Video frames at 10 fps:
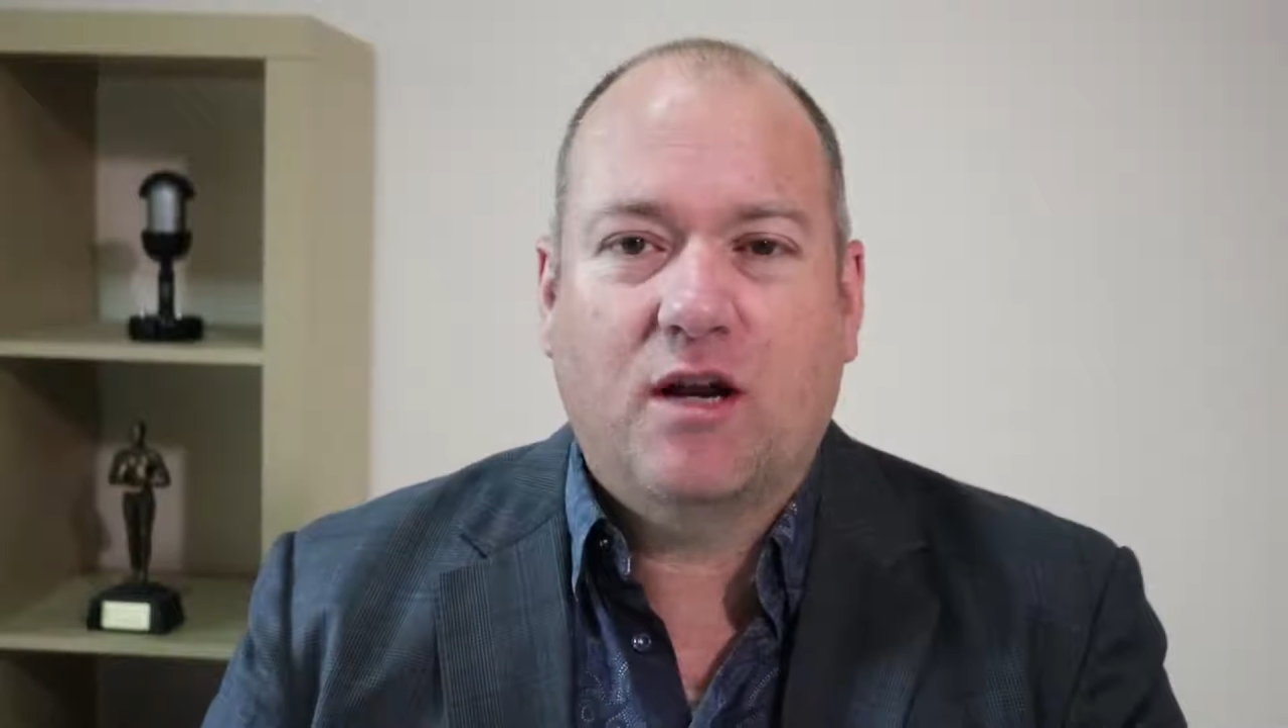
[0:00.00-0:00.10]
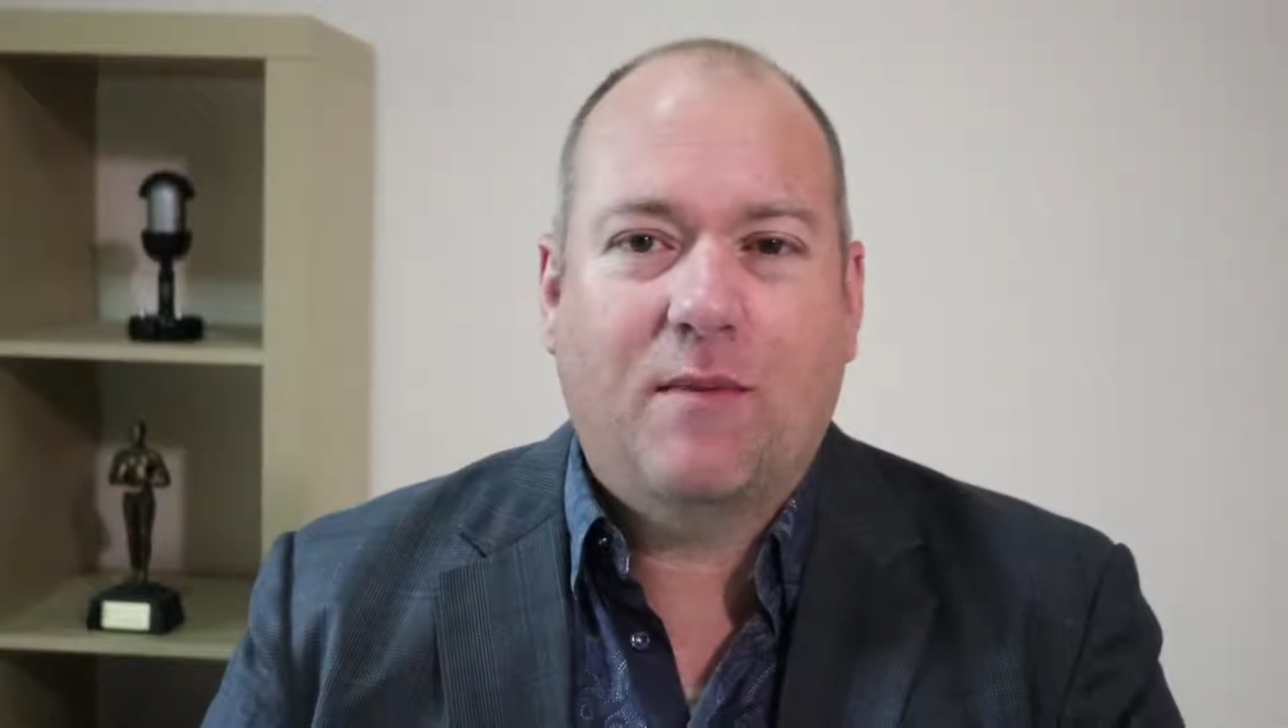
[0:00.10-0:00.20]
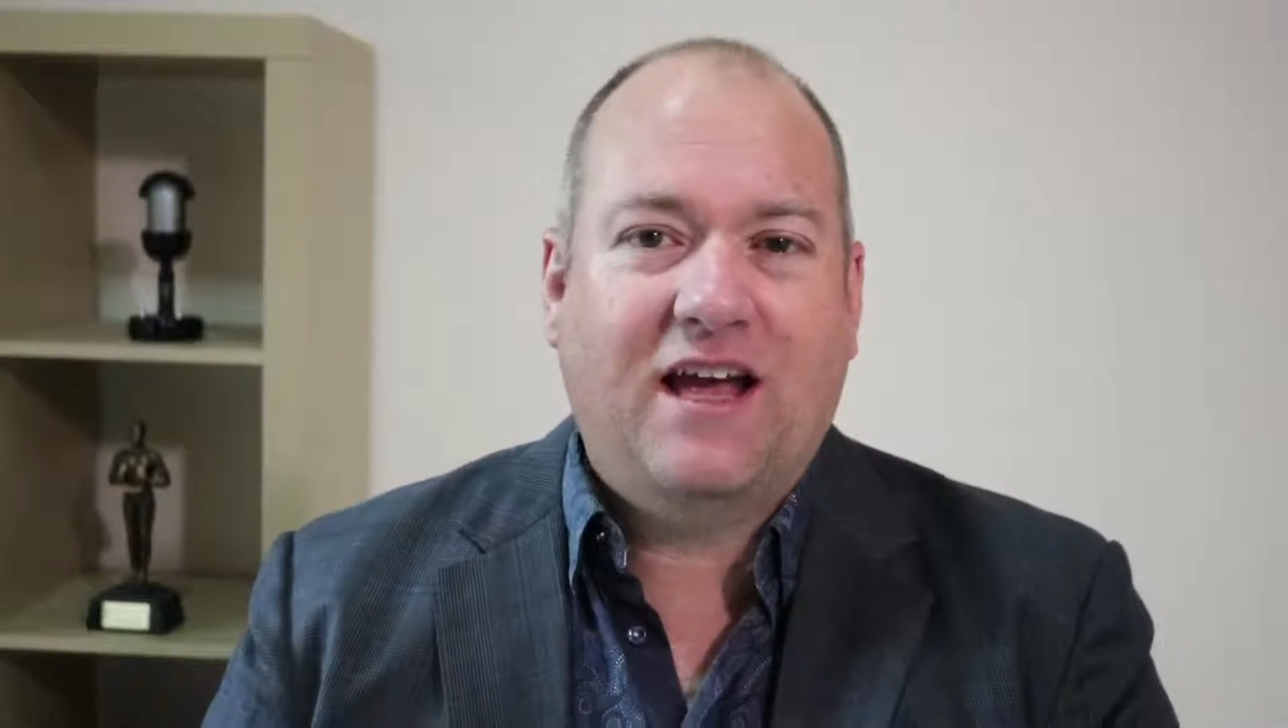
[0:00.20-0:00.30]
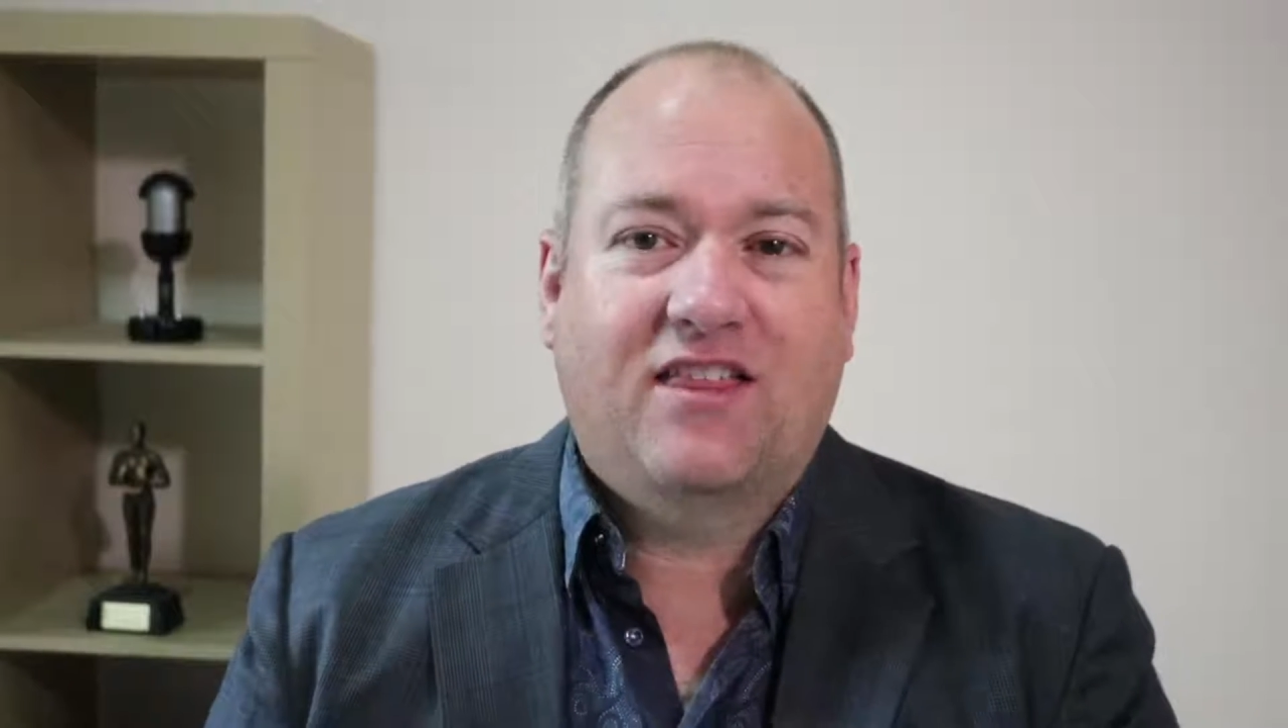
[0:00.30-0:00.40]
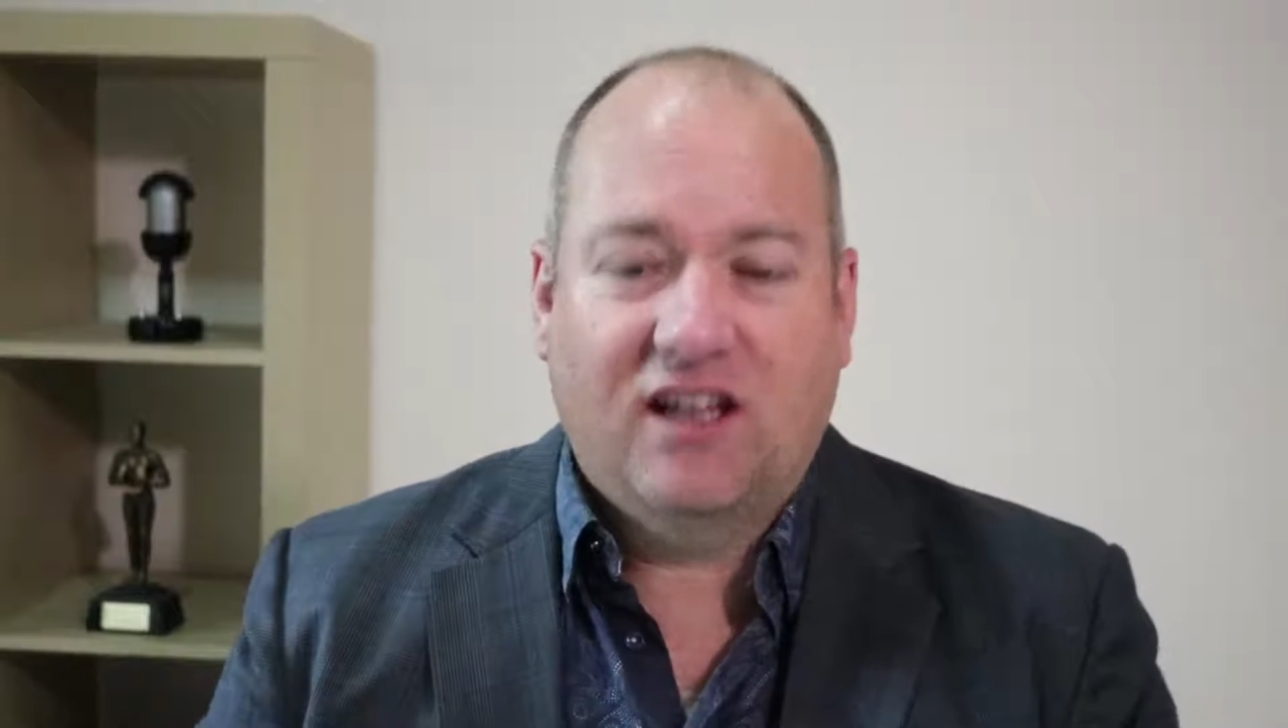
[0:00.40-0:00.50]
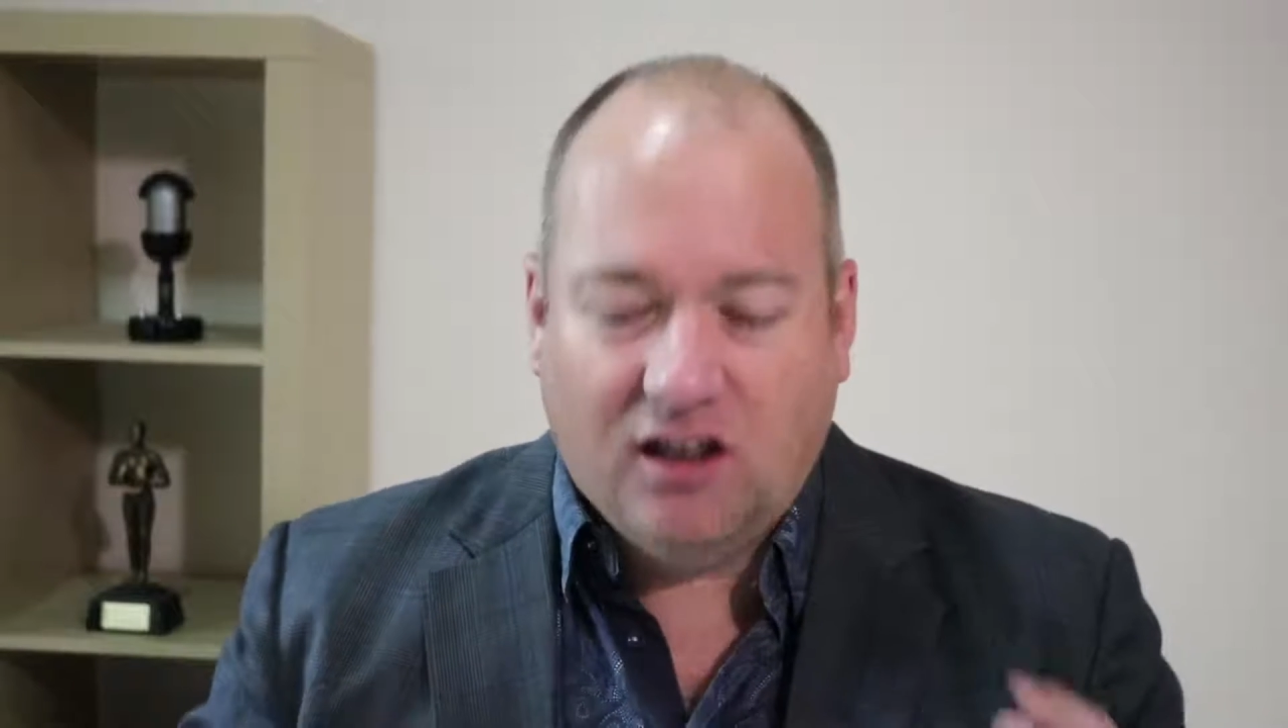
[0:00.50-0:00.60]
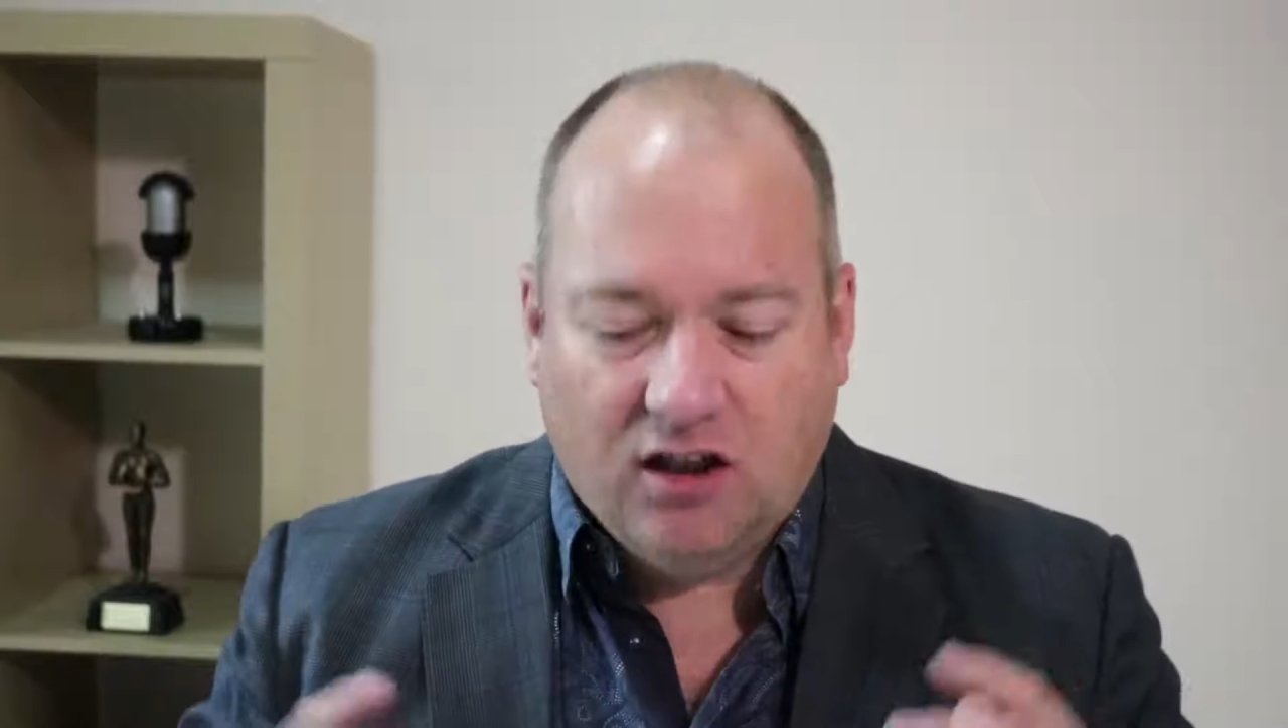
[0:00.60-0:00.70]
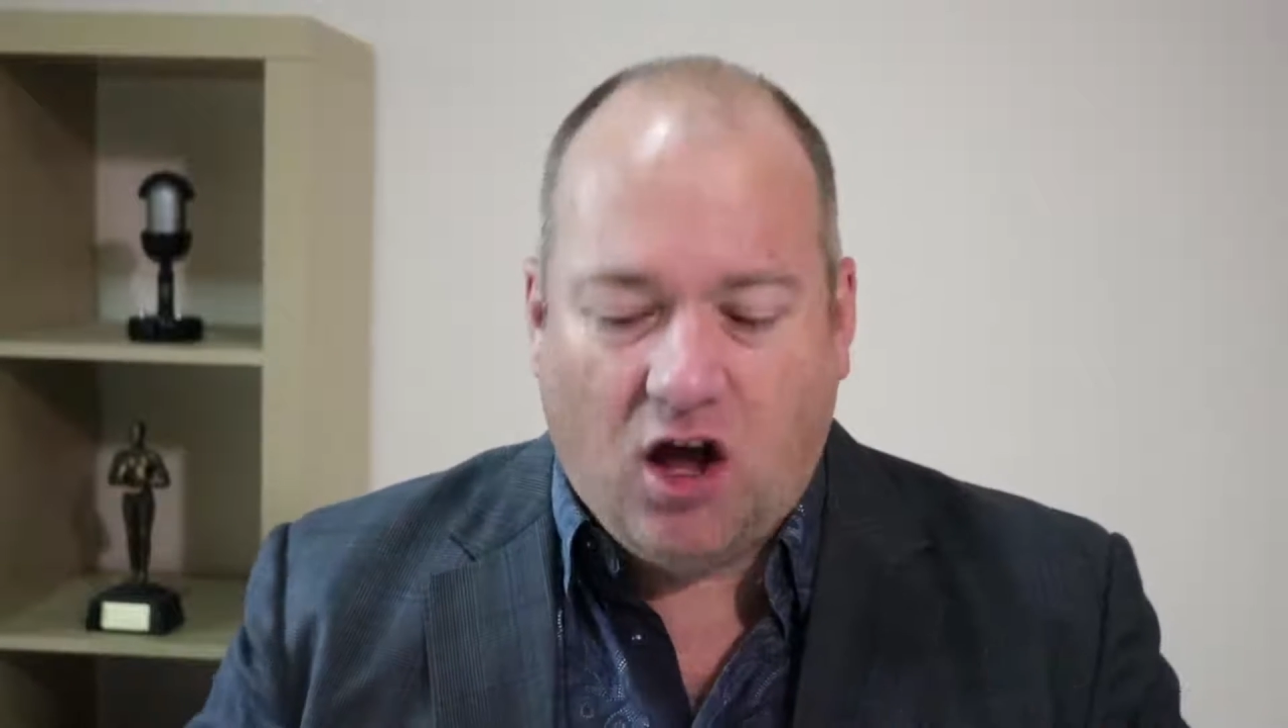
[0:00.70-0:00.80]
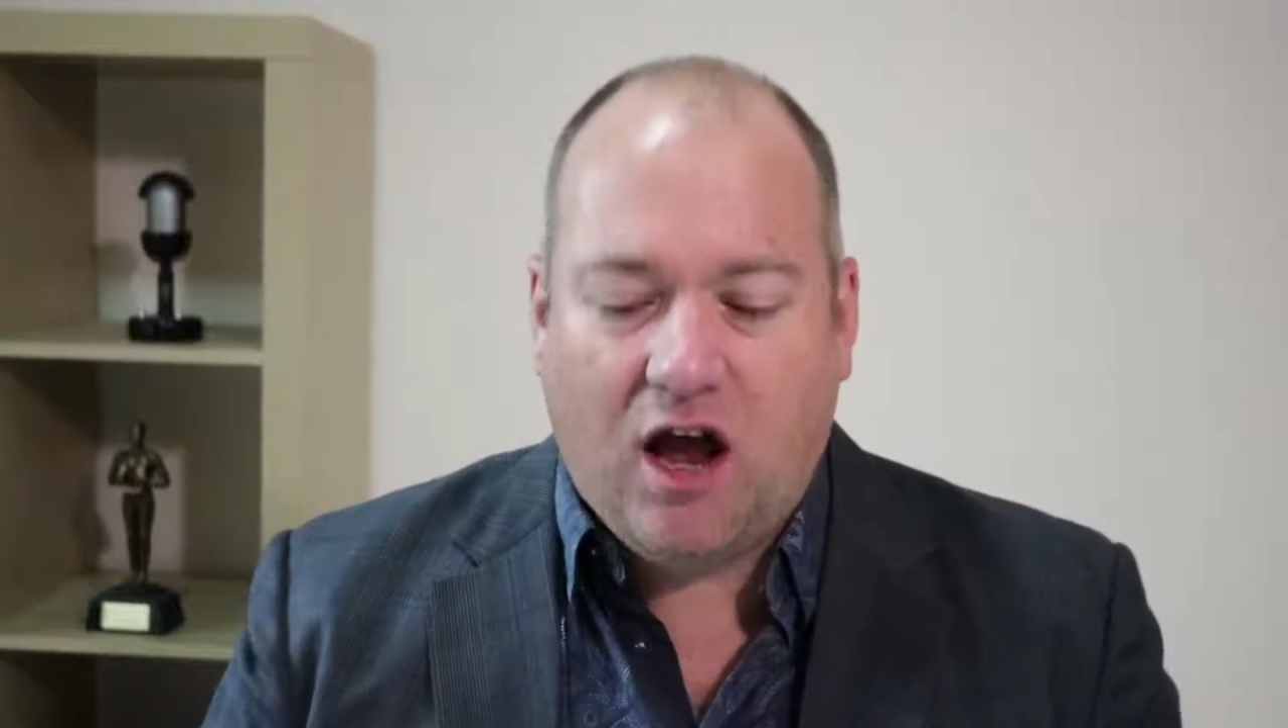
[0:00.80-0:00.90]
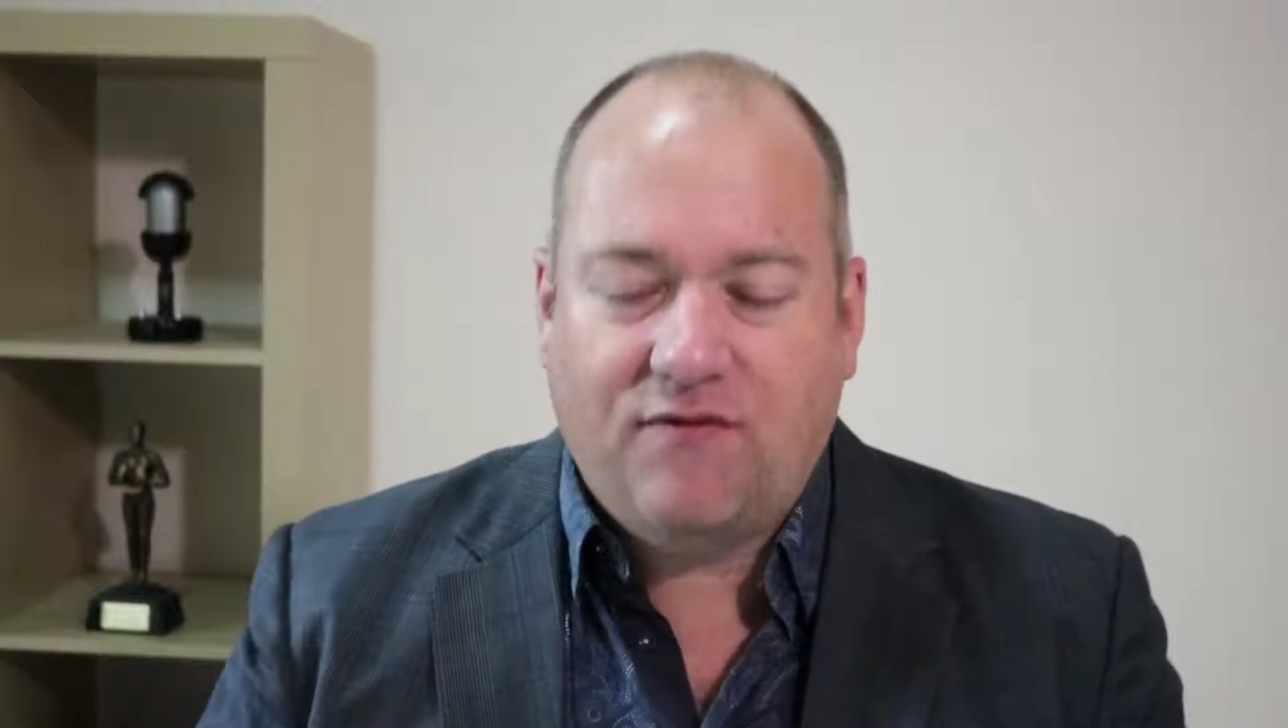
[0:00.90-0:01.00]
make the
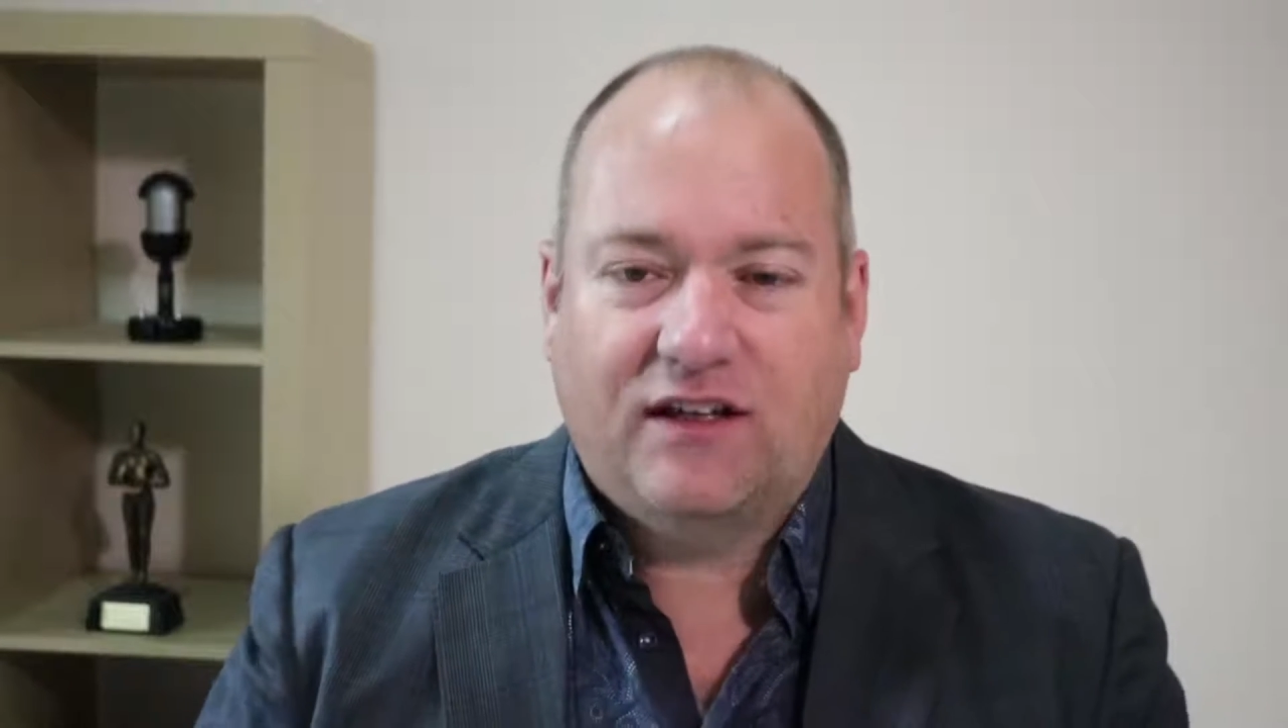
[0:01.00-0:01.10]
live